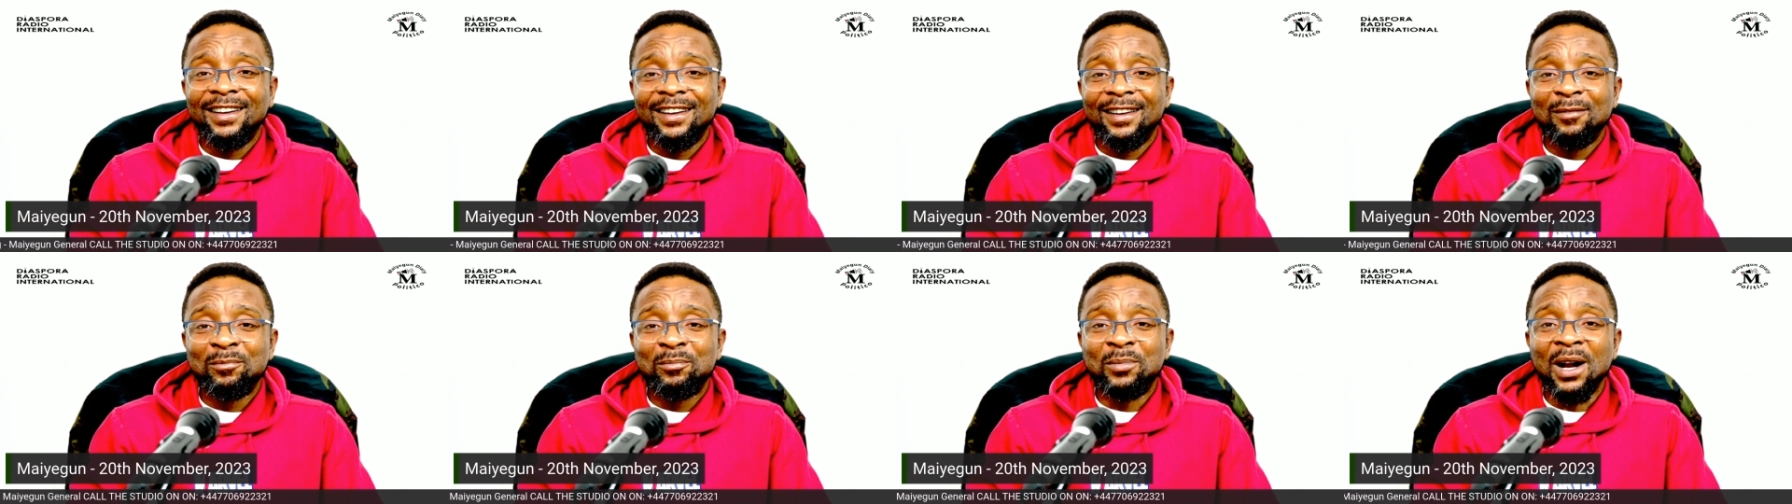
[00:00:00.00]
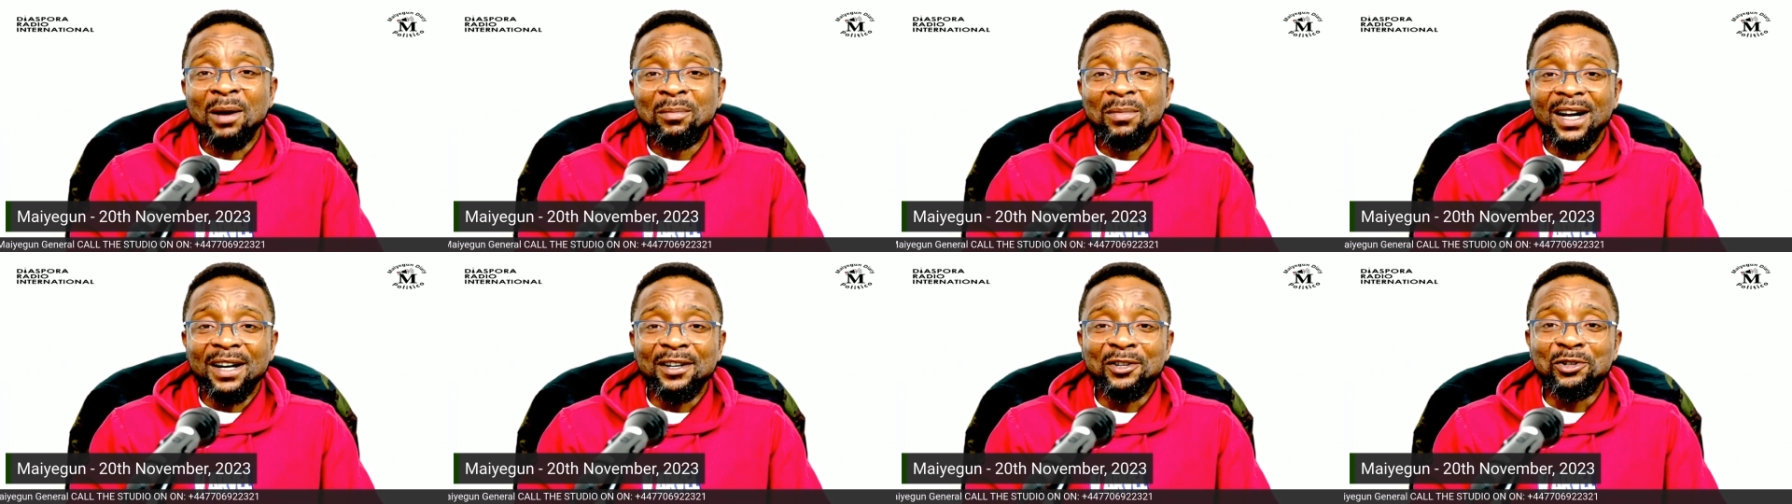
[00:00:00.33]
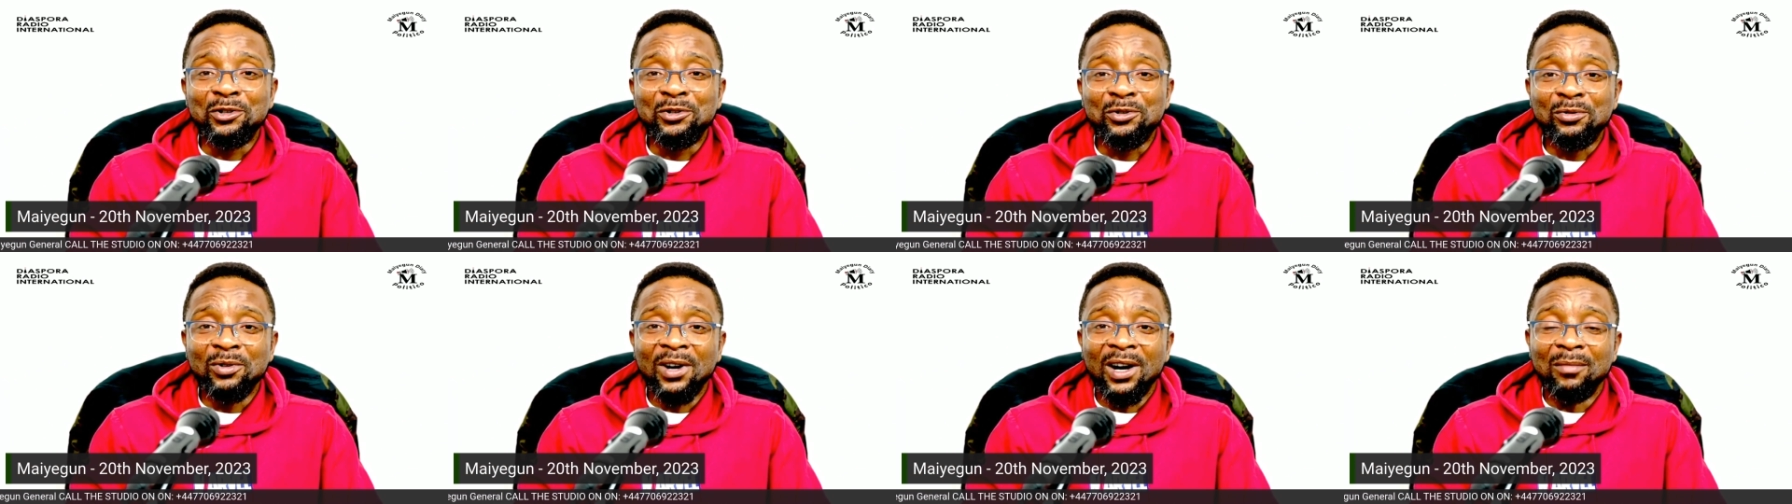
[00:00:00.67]
primary
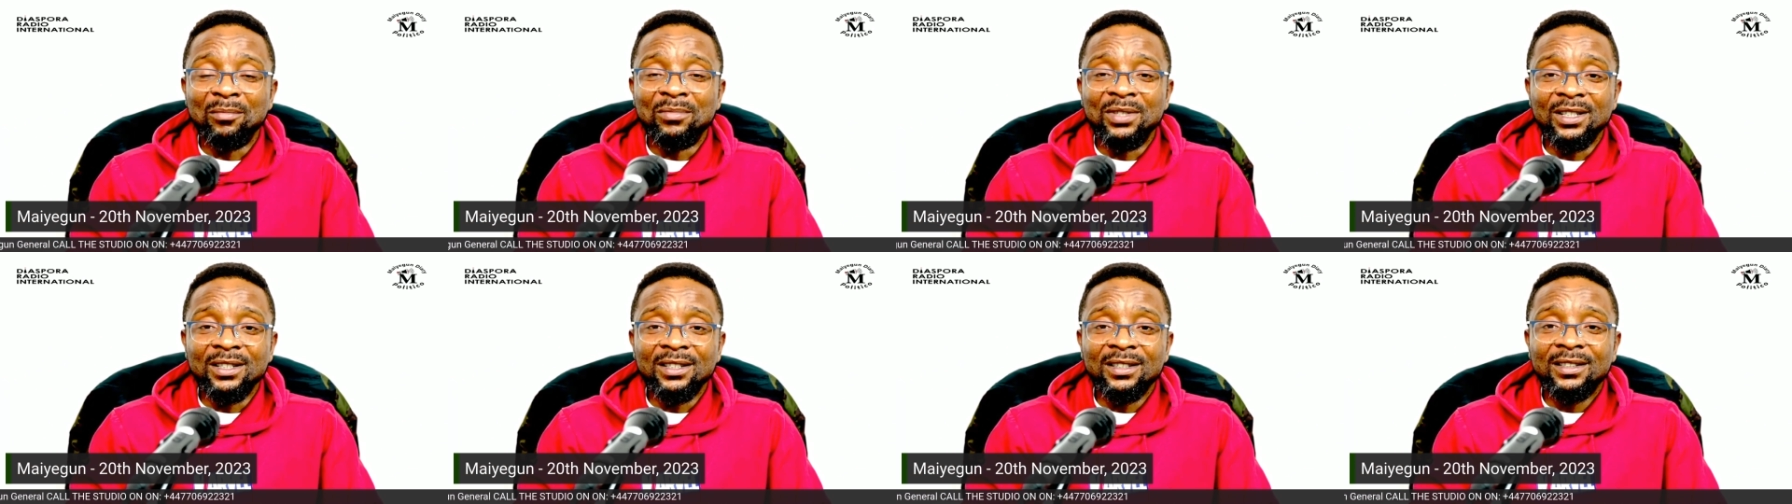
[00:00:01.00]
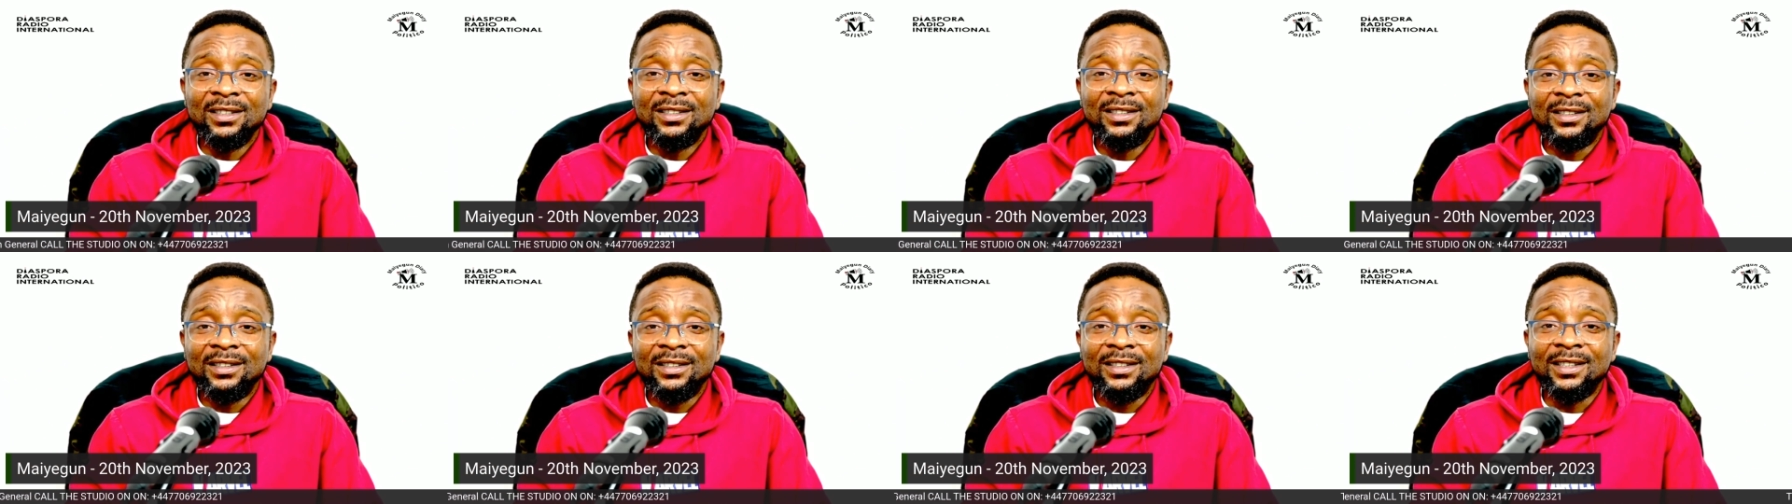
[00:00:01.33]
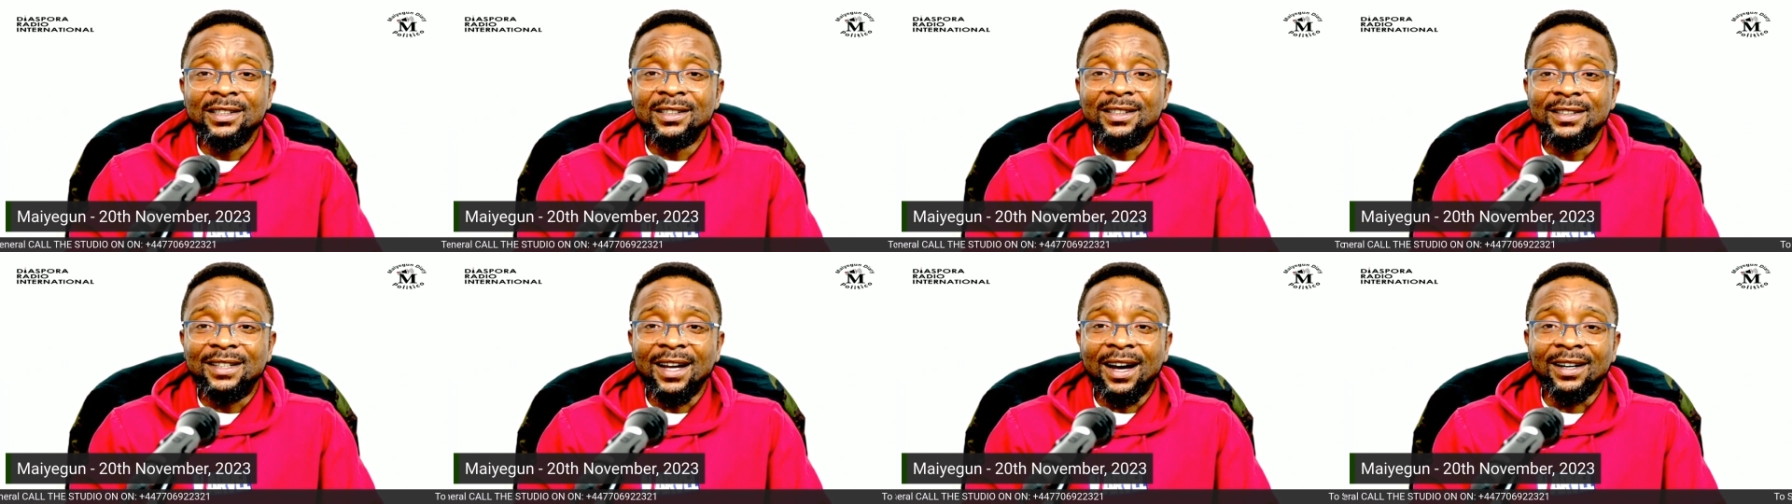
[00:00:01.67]
school, abi
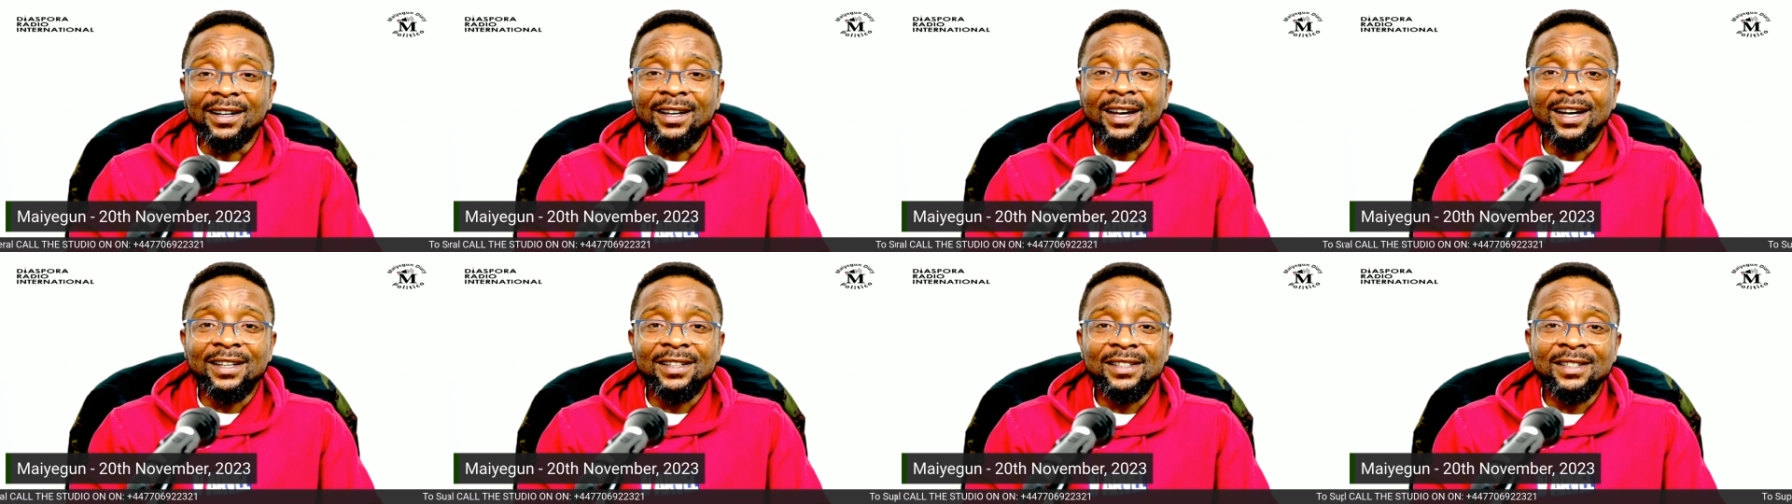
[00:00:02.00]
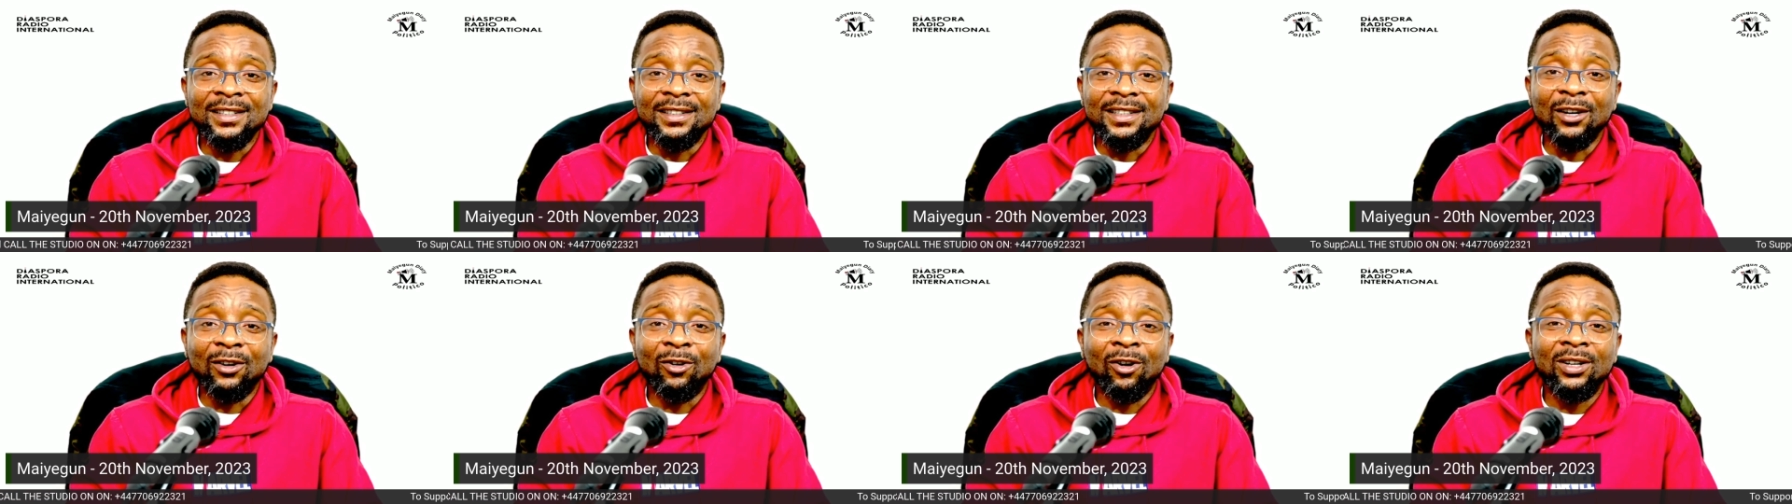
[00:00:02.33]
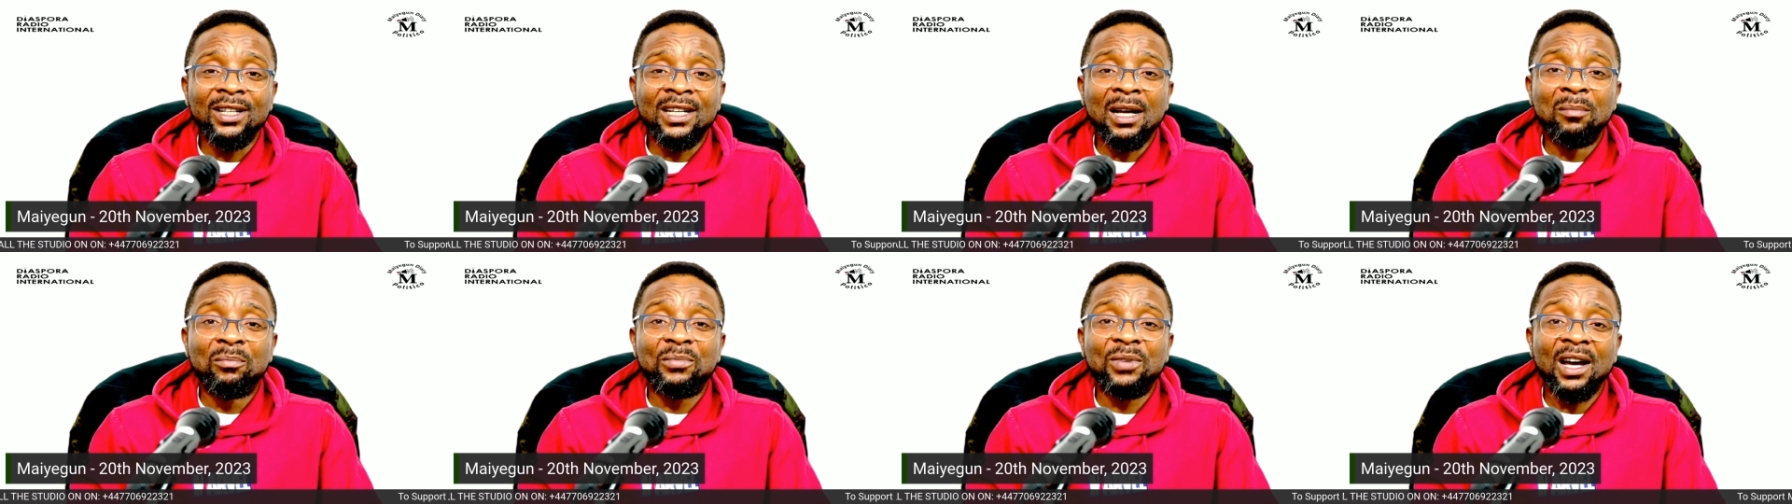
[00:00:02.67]
kindergarten, they call
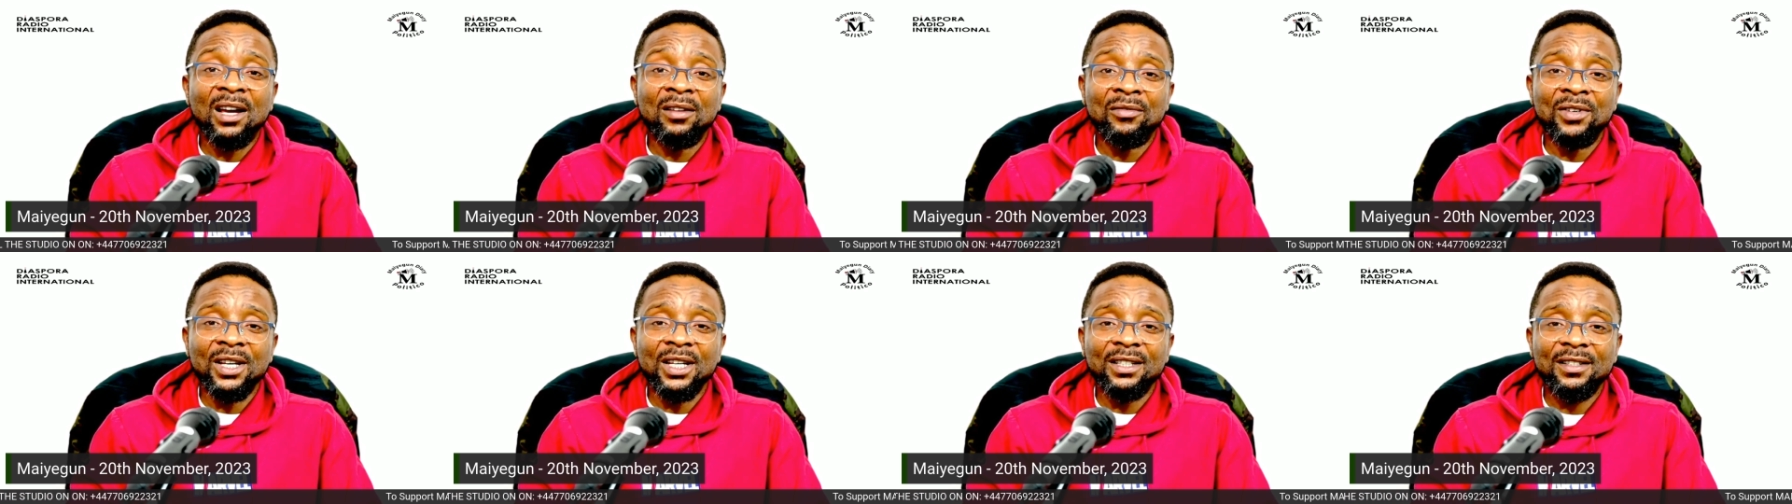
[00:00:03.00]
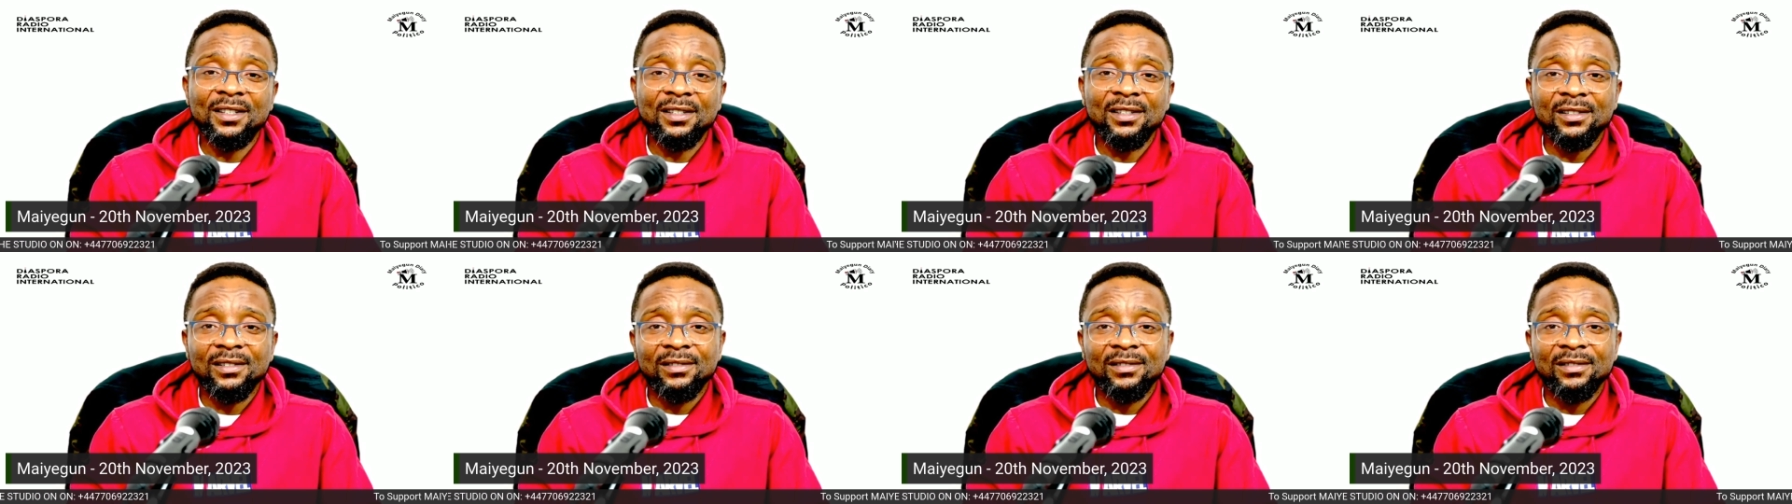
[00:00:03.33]
them private.